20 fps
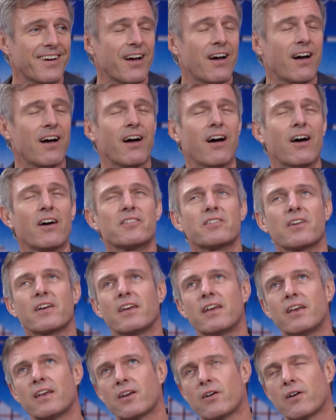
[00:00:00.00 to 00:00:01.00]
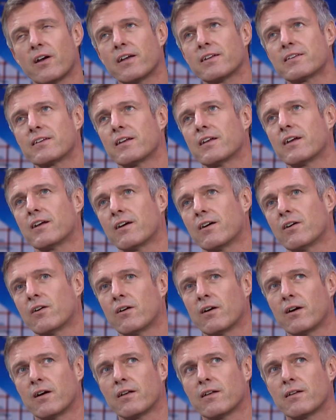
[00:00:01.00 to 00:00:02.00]
But that's the thing, he did it.
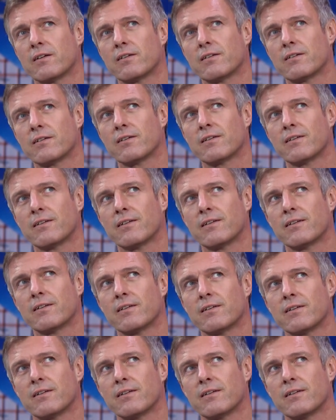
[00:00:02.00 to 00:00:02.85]
Right? So he did it. So he's now more